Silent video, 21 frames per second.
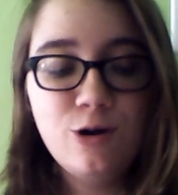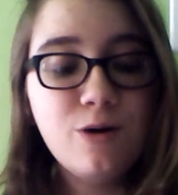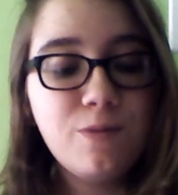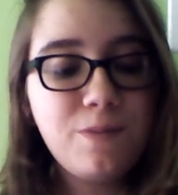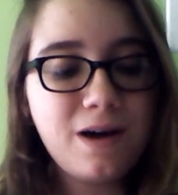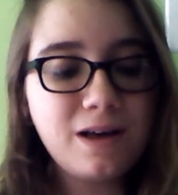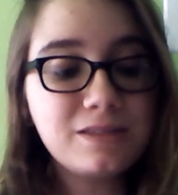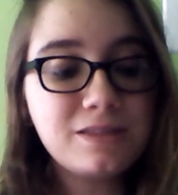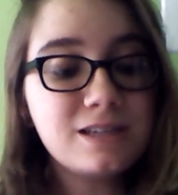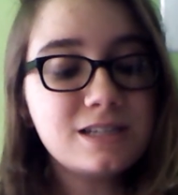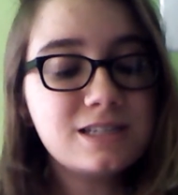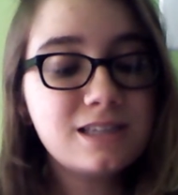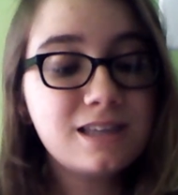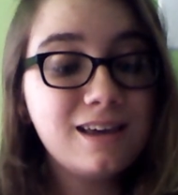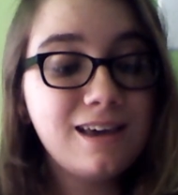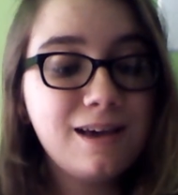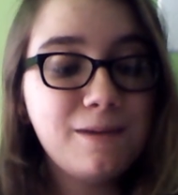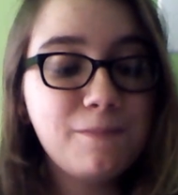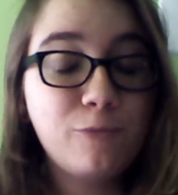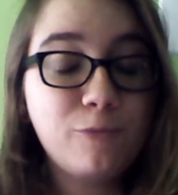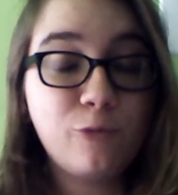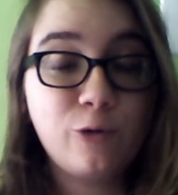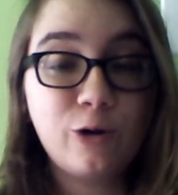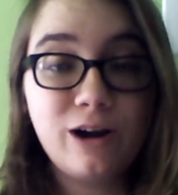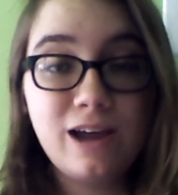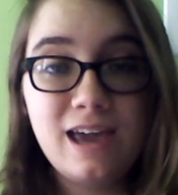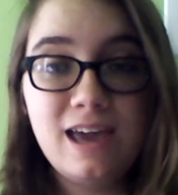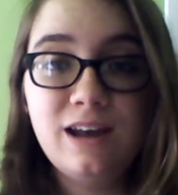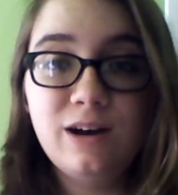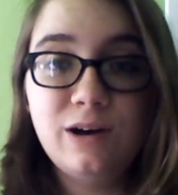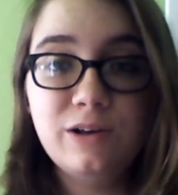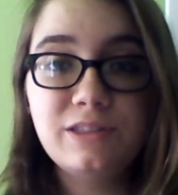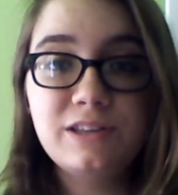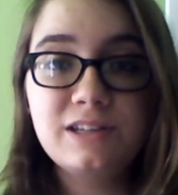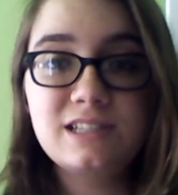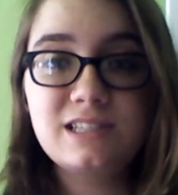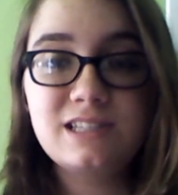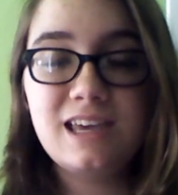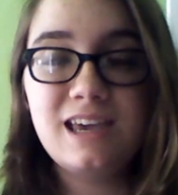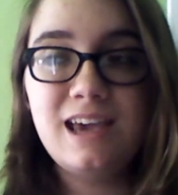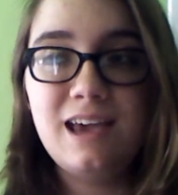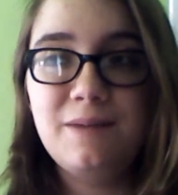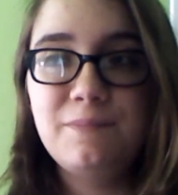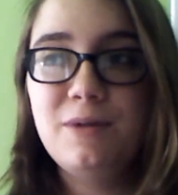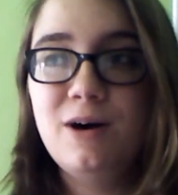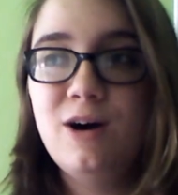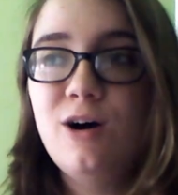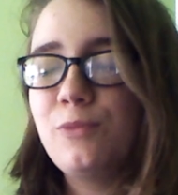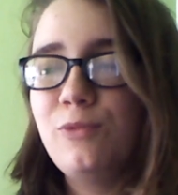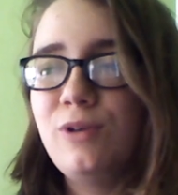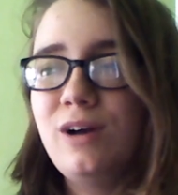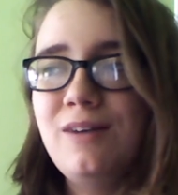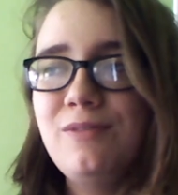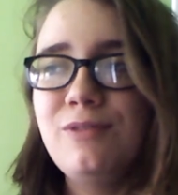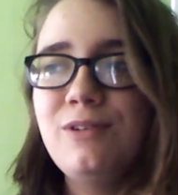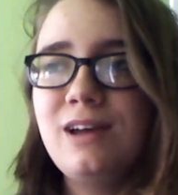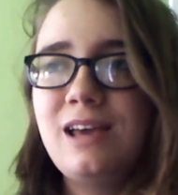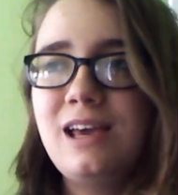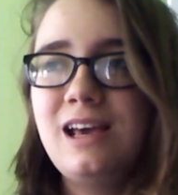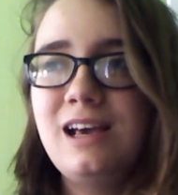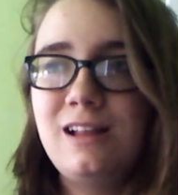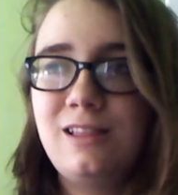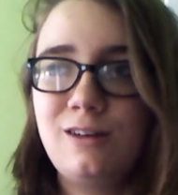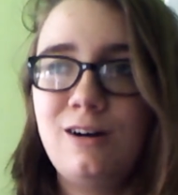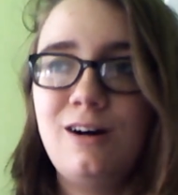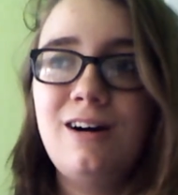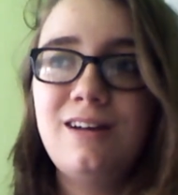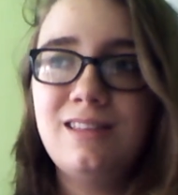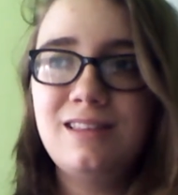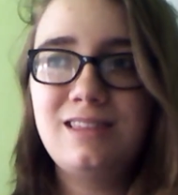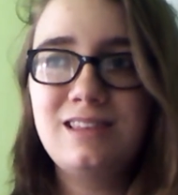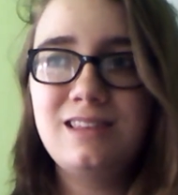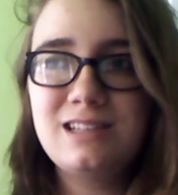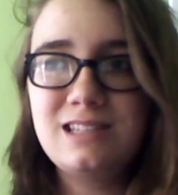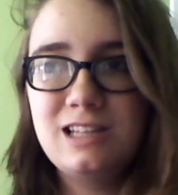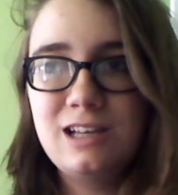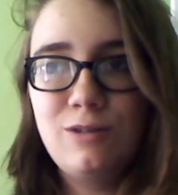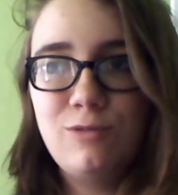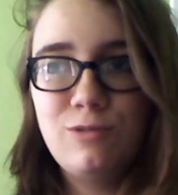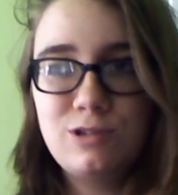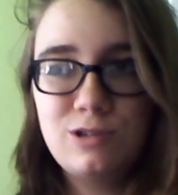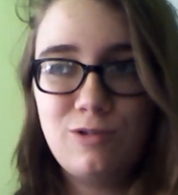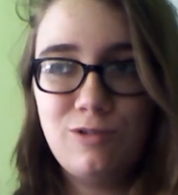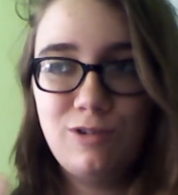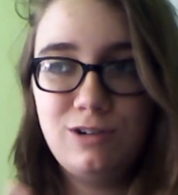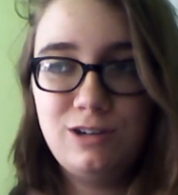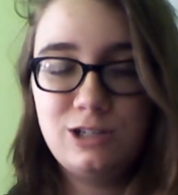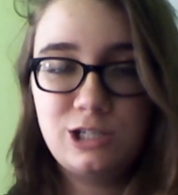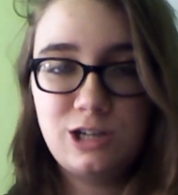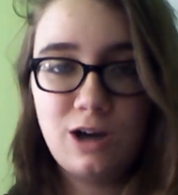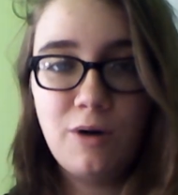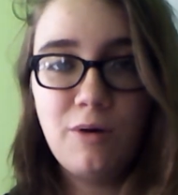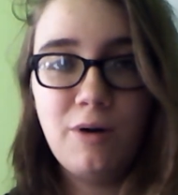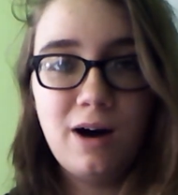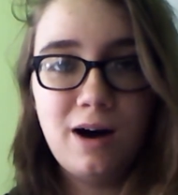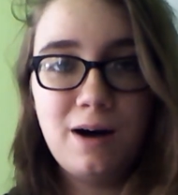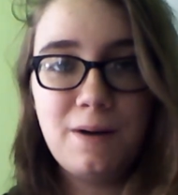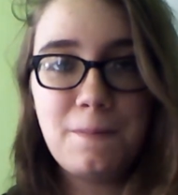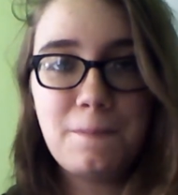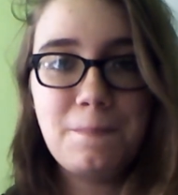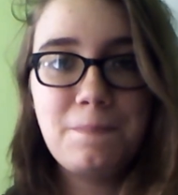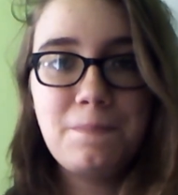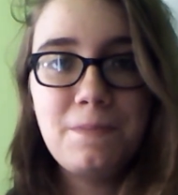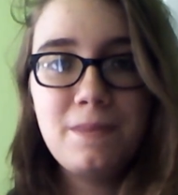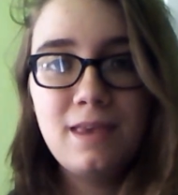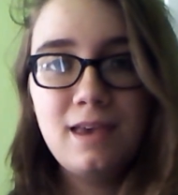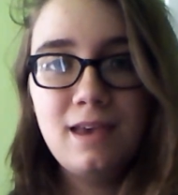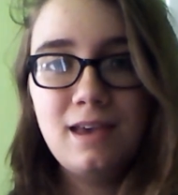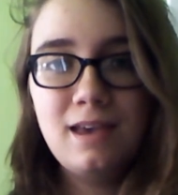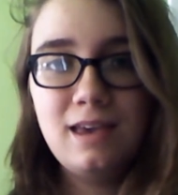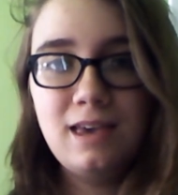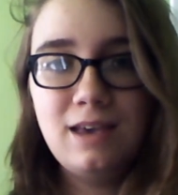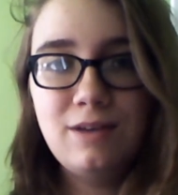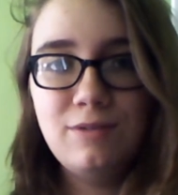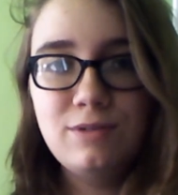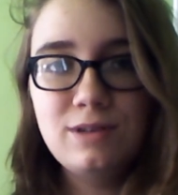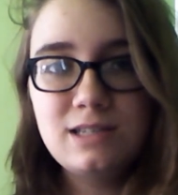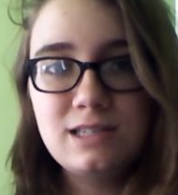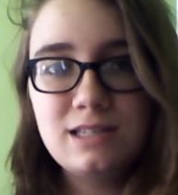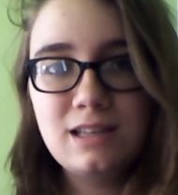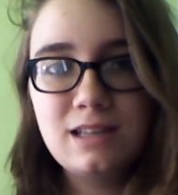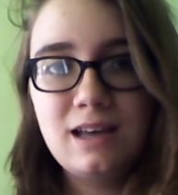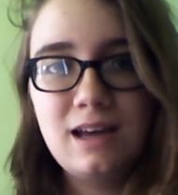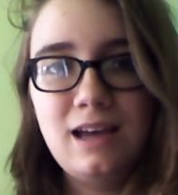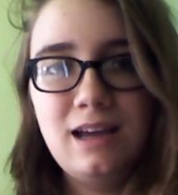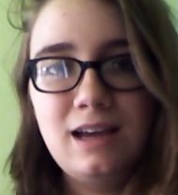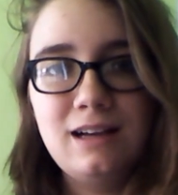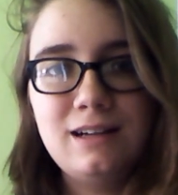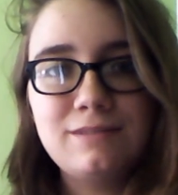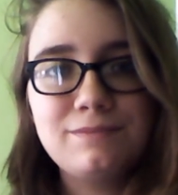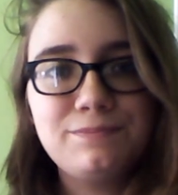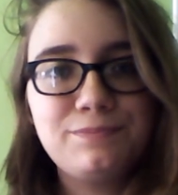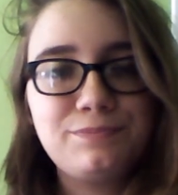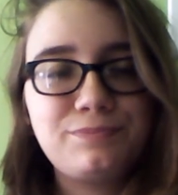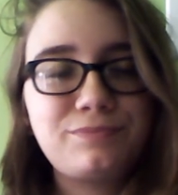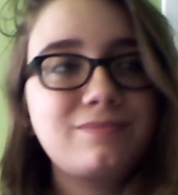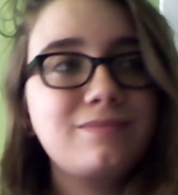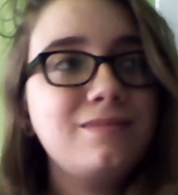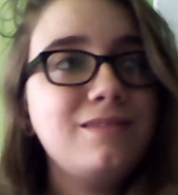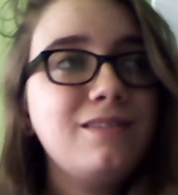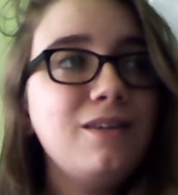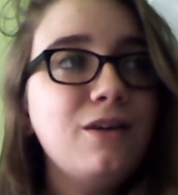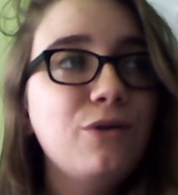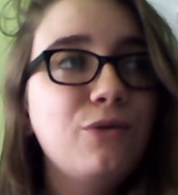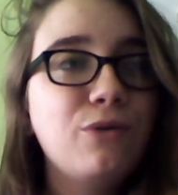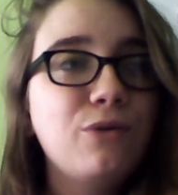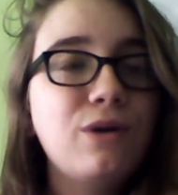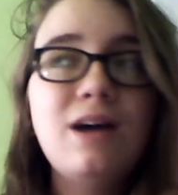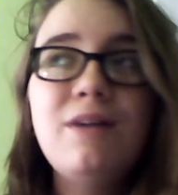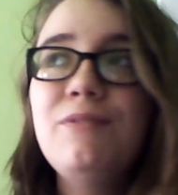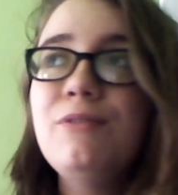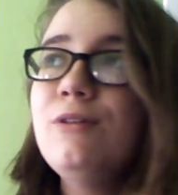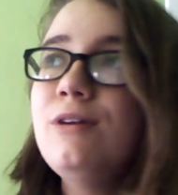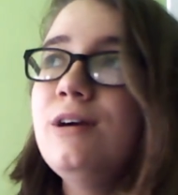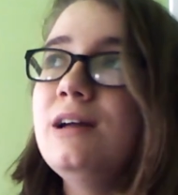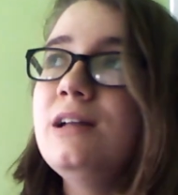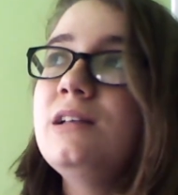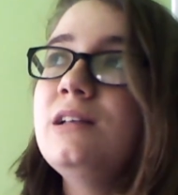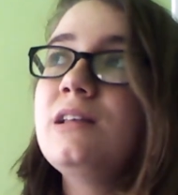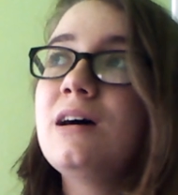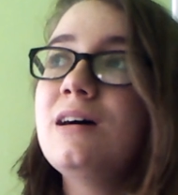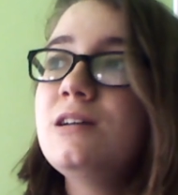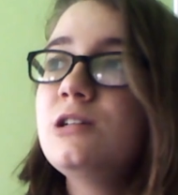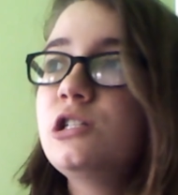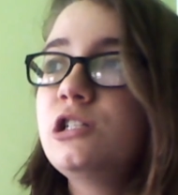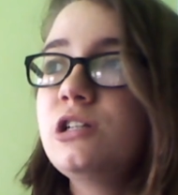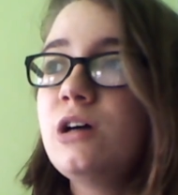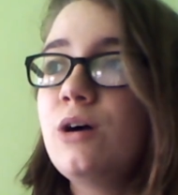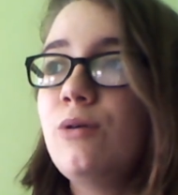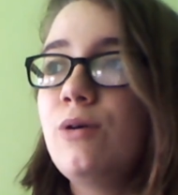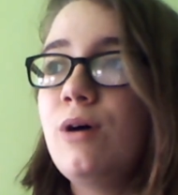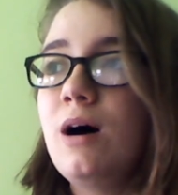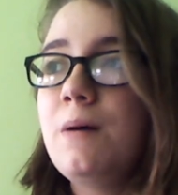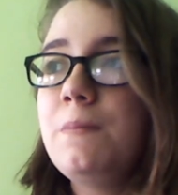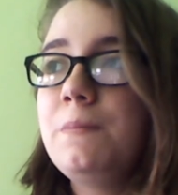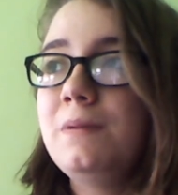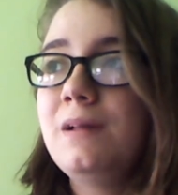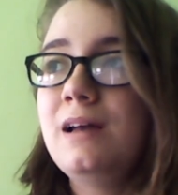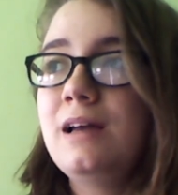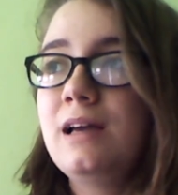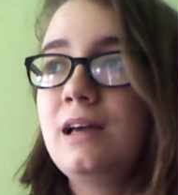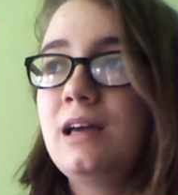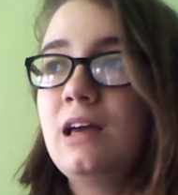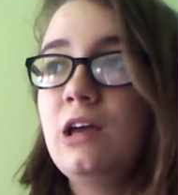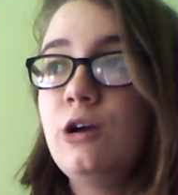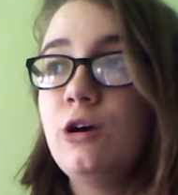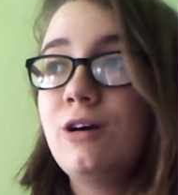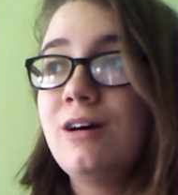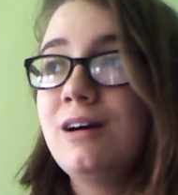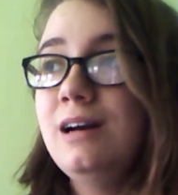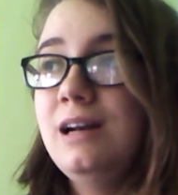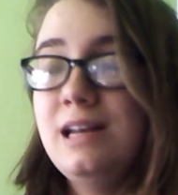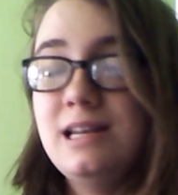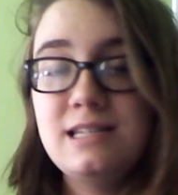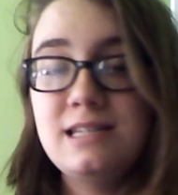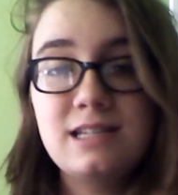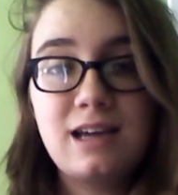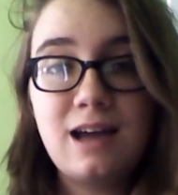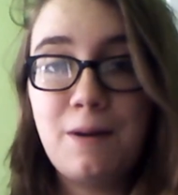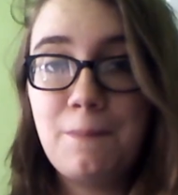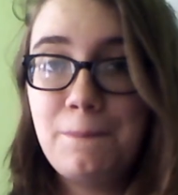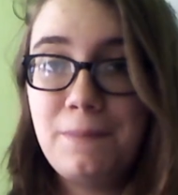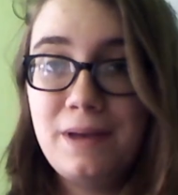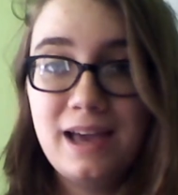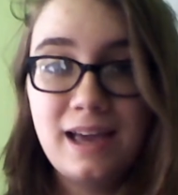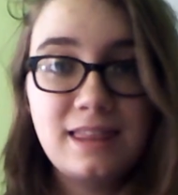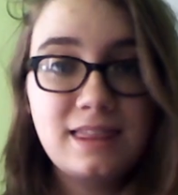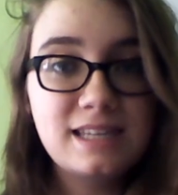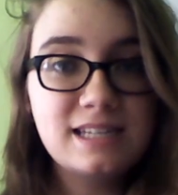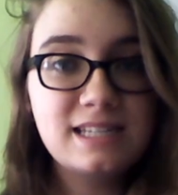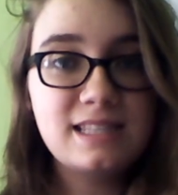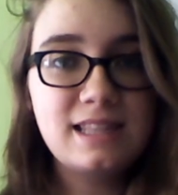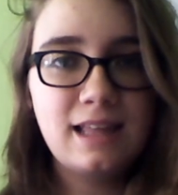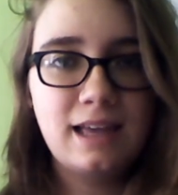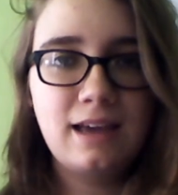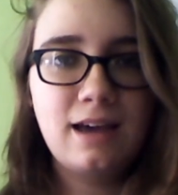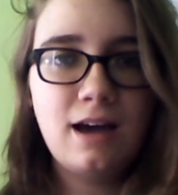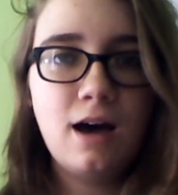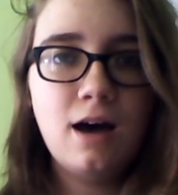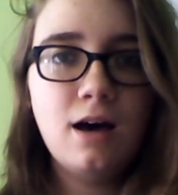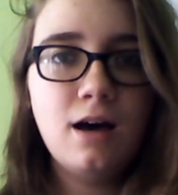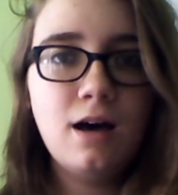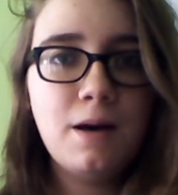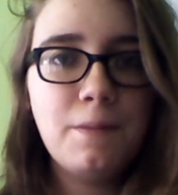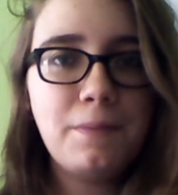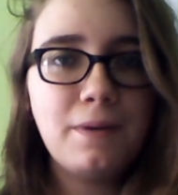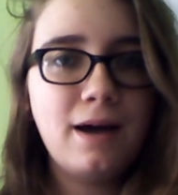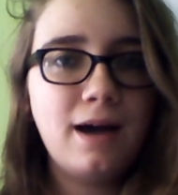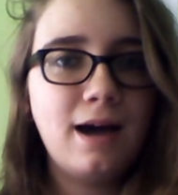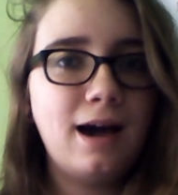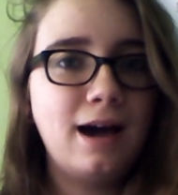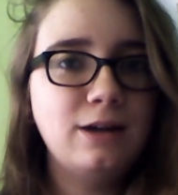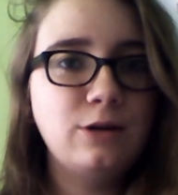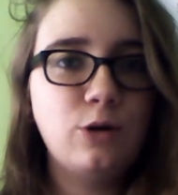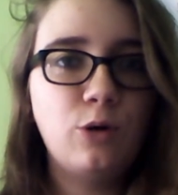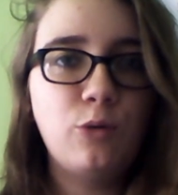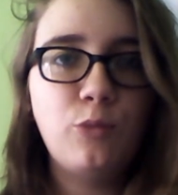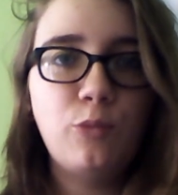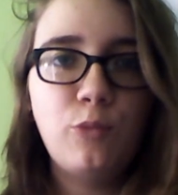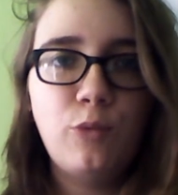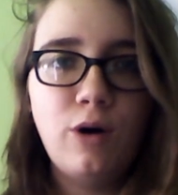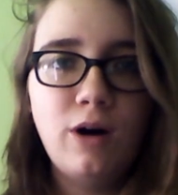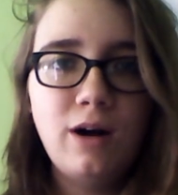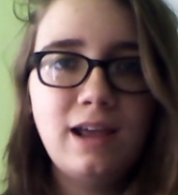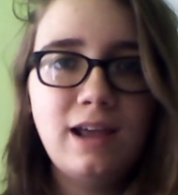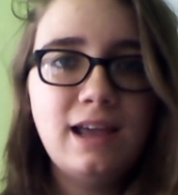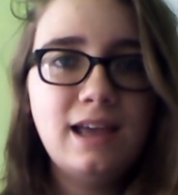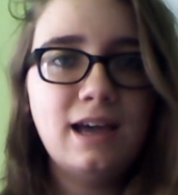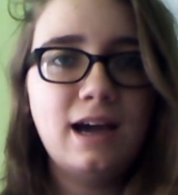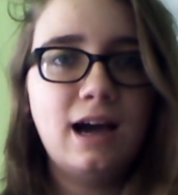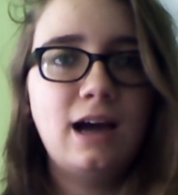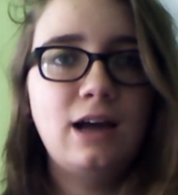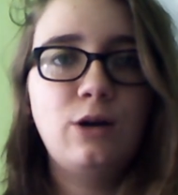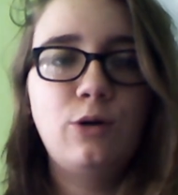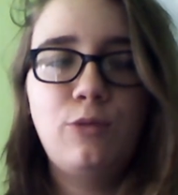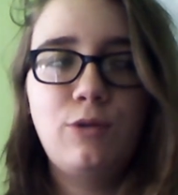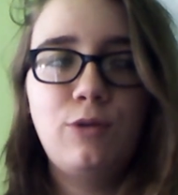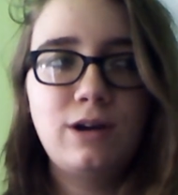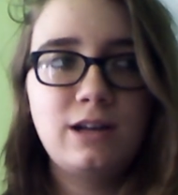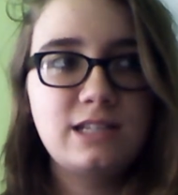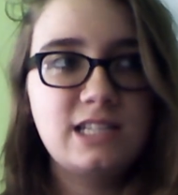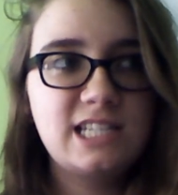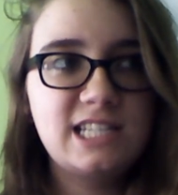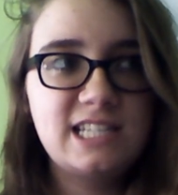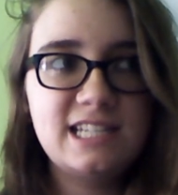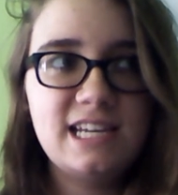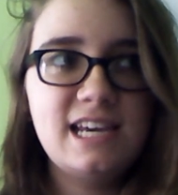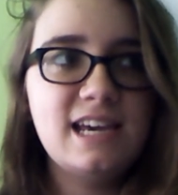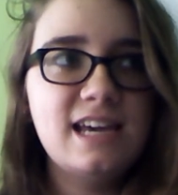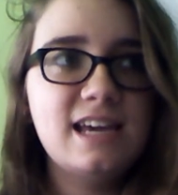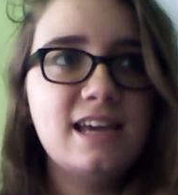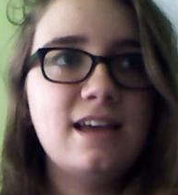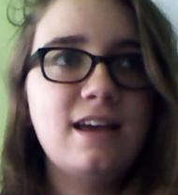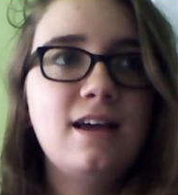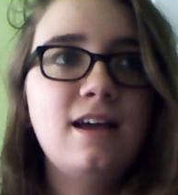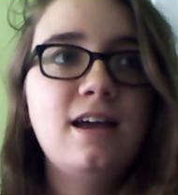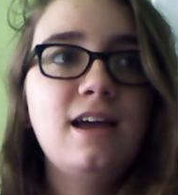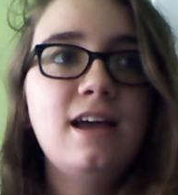about the scheme or in on the scheme. Whenever he thought that this thing was going to show up, he was like, whenever it does show up, like, you're gonna need to come pick this thing up. I don't want it. I don't want to see it.